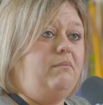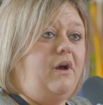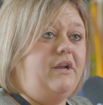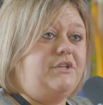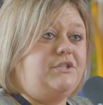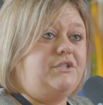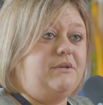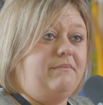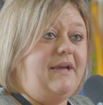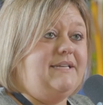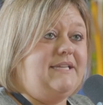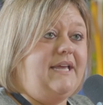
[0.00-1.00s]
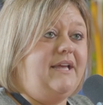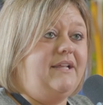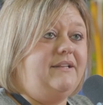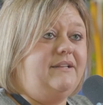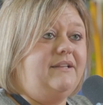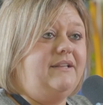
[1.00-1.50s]
much to my
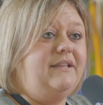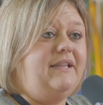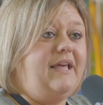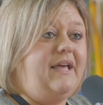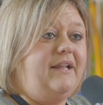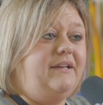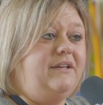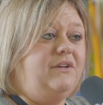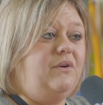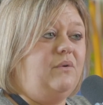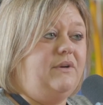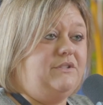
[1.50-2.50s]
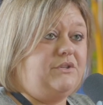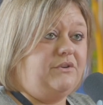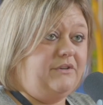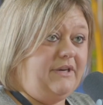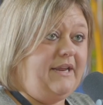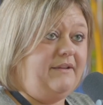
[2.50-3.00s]
dad that, you know, in
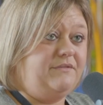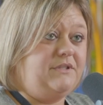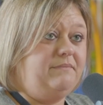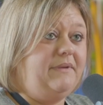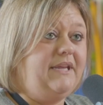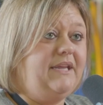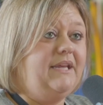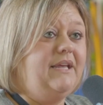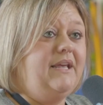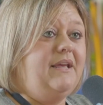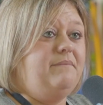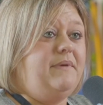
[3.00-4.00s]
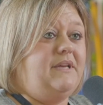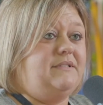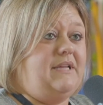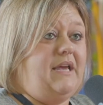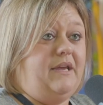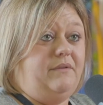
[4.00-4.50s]
turn gave to me,
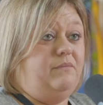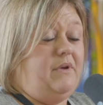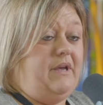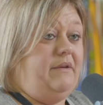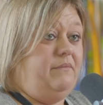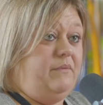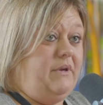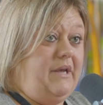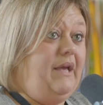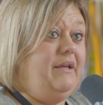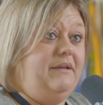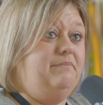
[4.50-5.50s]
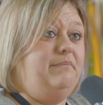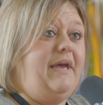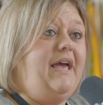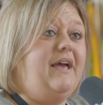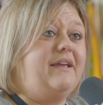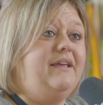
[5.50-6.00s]
because I got him
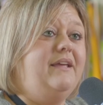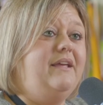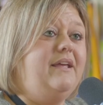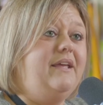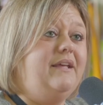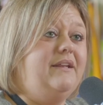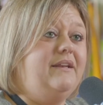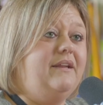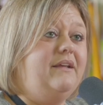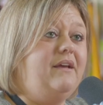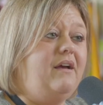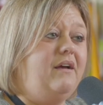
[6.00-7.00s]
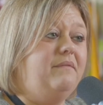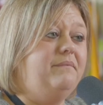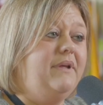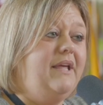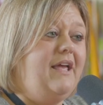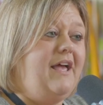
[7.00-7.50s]
back. And
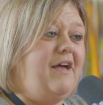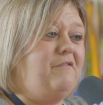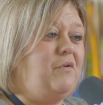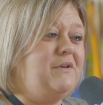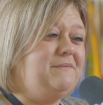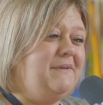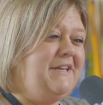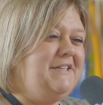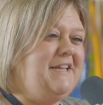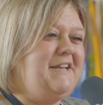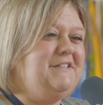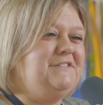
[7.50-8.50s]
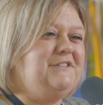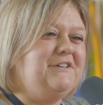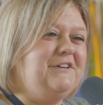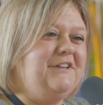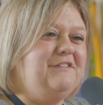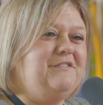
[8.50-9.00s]
I've always been a daddy's
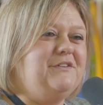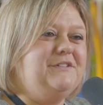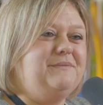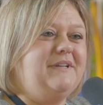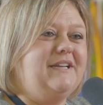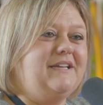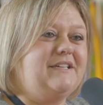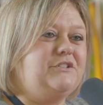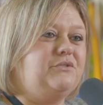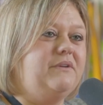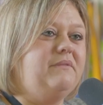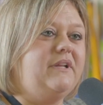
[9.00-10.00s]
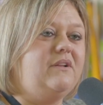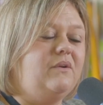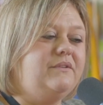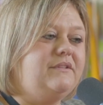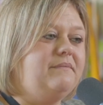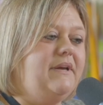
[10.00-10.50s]
girl. I've always been extremely
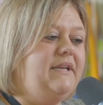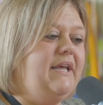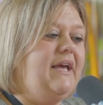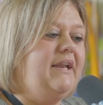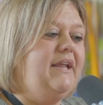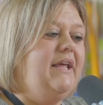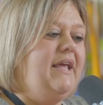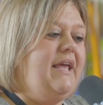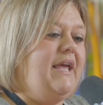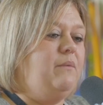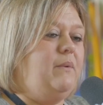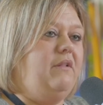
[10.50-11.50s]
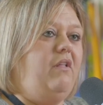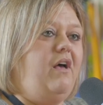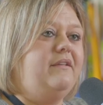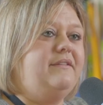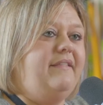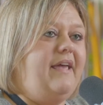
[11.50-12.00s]
close to my dad, and we
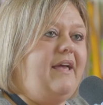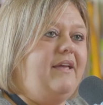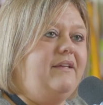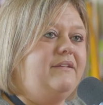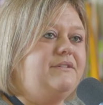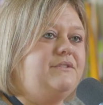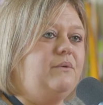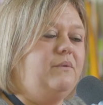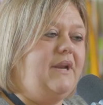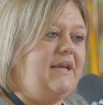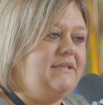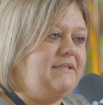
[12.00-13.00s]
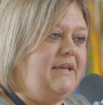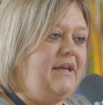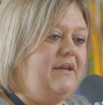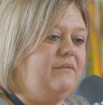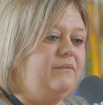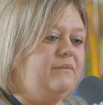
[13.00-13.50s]
lost that. So when I
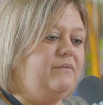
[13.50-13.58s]
say